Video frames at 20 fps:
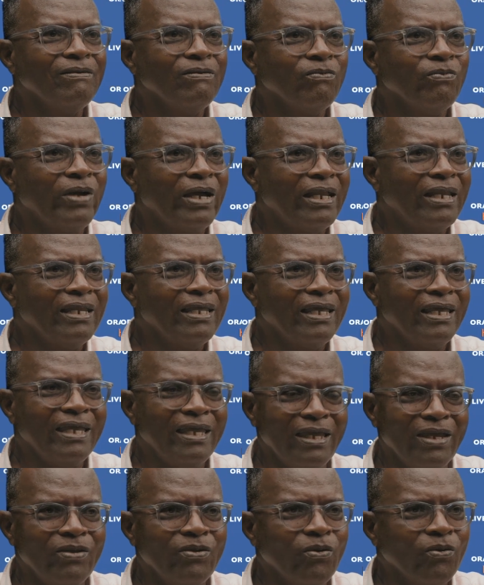Well,
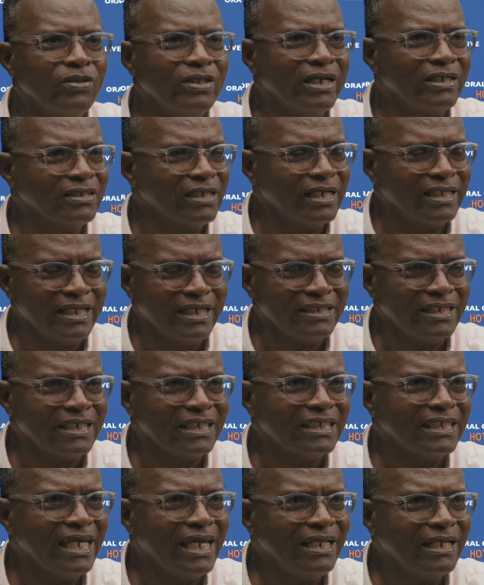you know, there's a
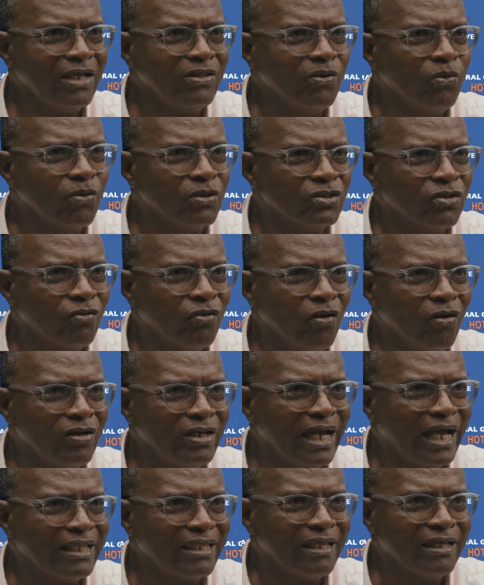saying that goes around
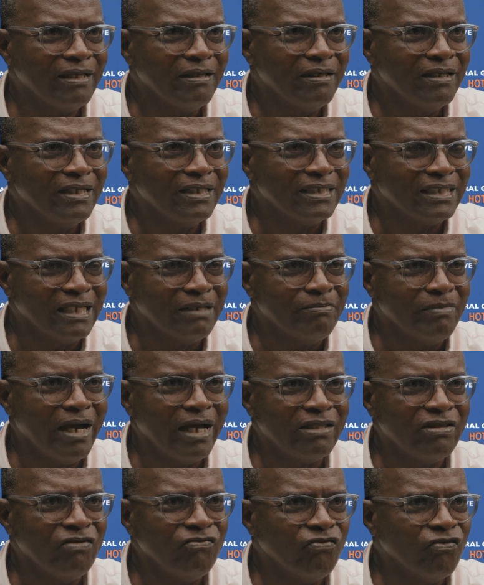that St.
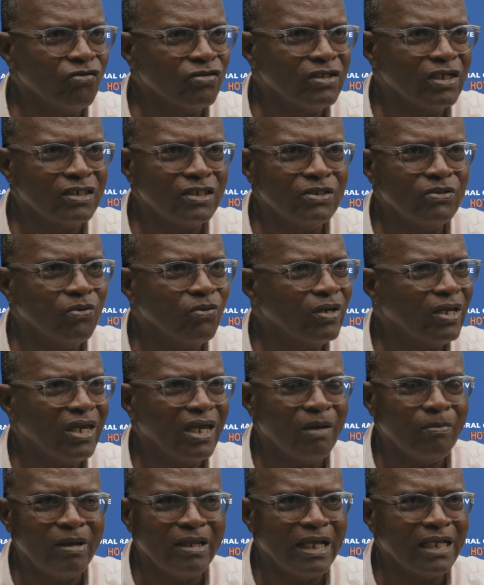Maarten voters don't care
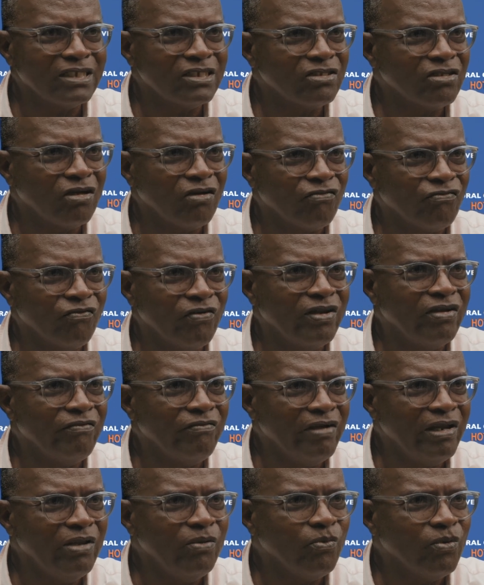about that stuff. What they
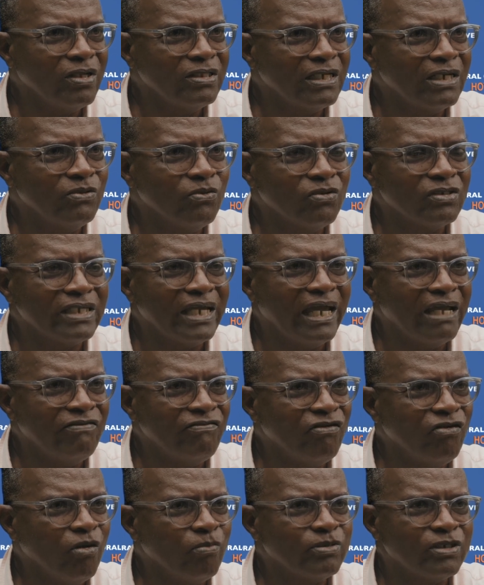really want are those
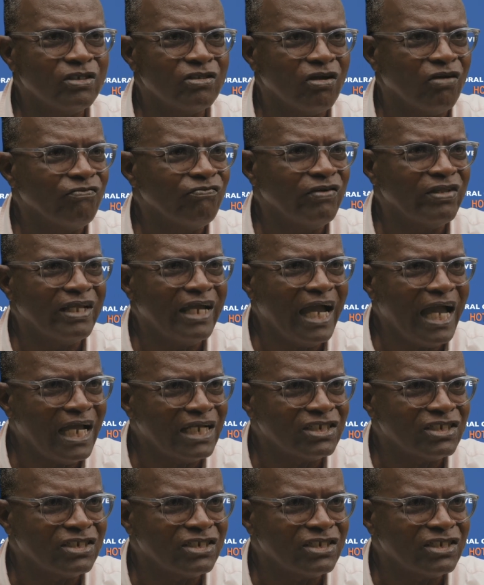envelopes stuffed with cash.